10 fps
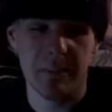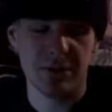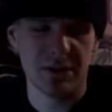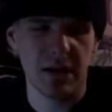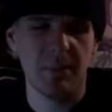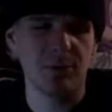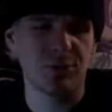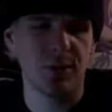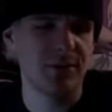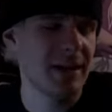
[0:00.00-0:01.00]
There's a couple
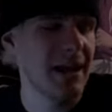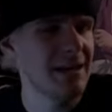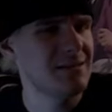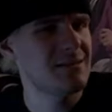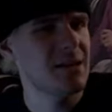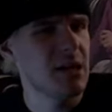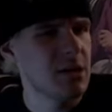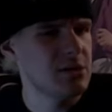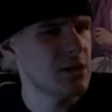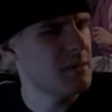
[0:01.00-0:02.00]
trophy heads,
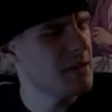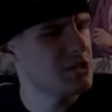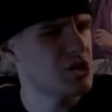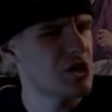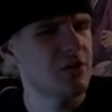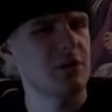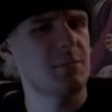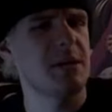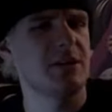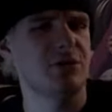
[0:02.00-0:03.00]
so I'm not sure if on
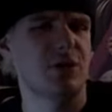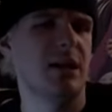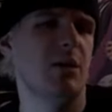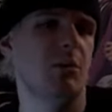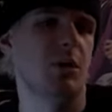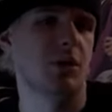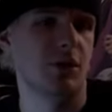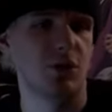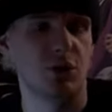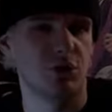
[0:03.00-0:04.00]
the PS3 it'll work
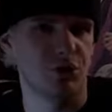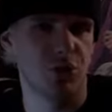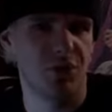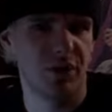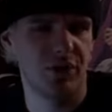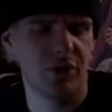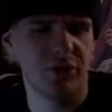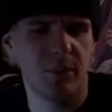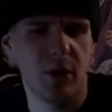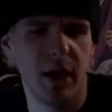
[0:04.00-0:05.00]
on the little trophy
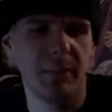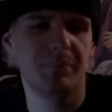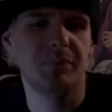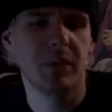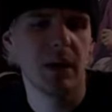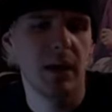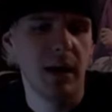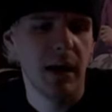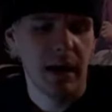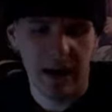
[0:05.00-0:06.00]
system or
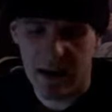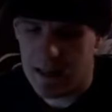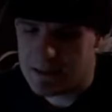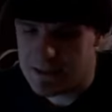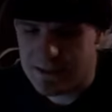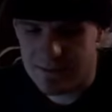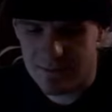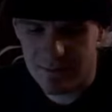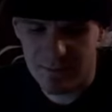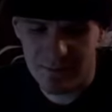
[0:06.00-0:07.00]
not.
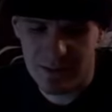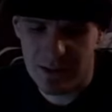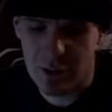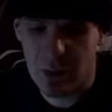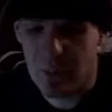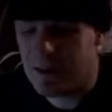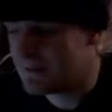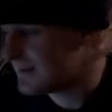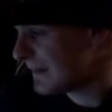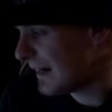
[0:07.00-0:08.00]
You know
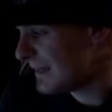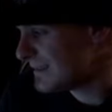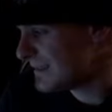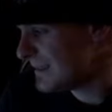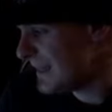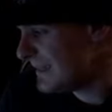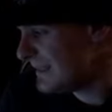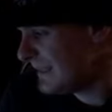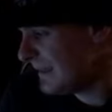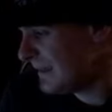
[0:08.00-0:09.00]
what, guys?
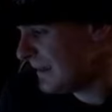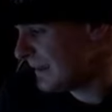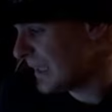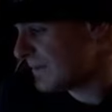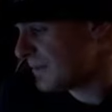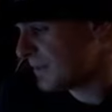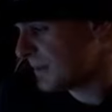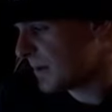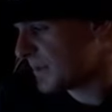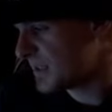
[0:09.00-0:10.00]
Today's the
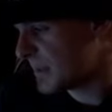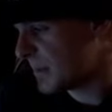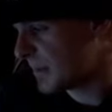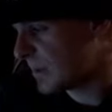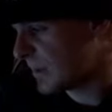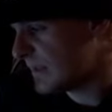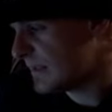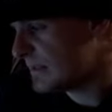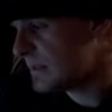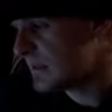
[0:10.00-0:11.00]
11th upon the time I'm recording
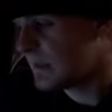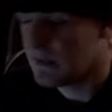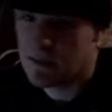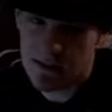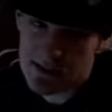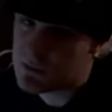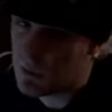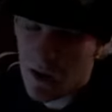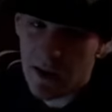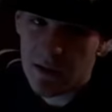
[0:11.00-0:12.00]
this.
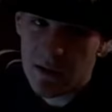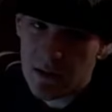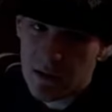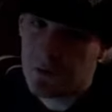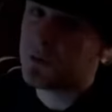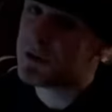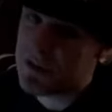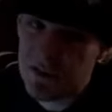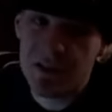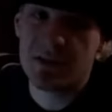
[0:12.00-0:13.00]
Guess what? The
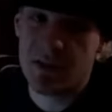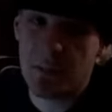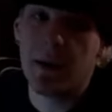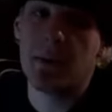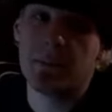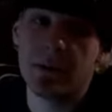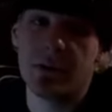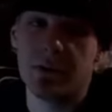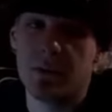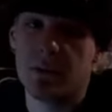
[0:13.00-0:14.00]
Force Unleashed is coming out
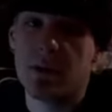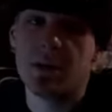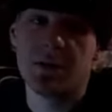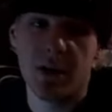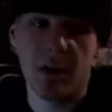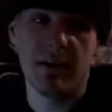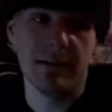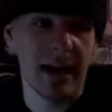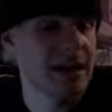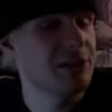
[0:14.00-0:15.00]
pretty soon,
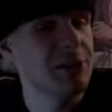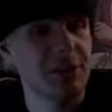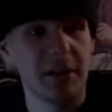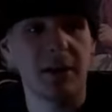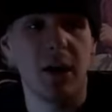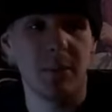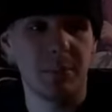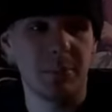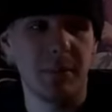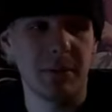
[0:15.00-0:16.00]
so I think I'll
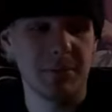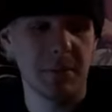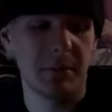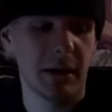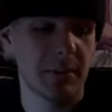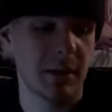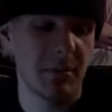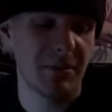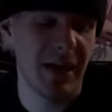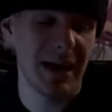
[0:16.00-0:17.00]
pretty much be
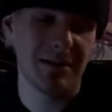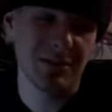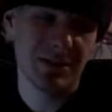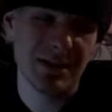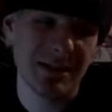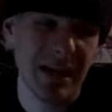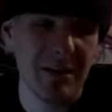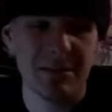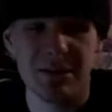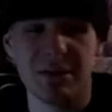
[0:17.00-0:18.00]
preoccupied with that. So this
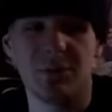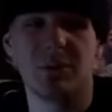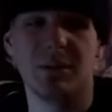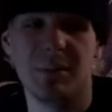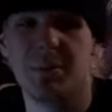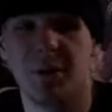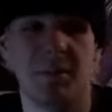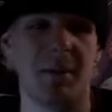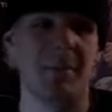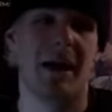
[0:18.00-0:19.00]
game is going to really be put
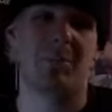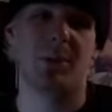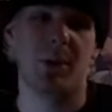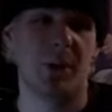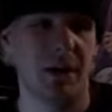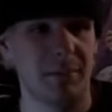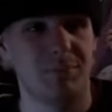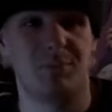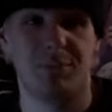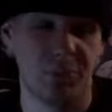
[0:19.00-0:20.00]
on my back burner
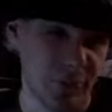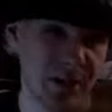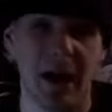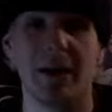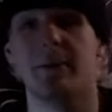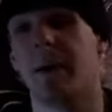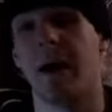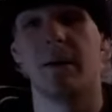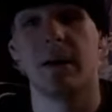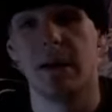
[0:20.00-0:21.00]
and forgotten
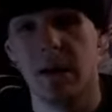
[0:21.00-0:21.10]
about.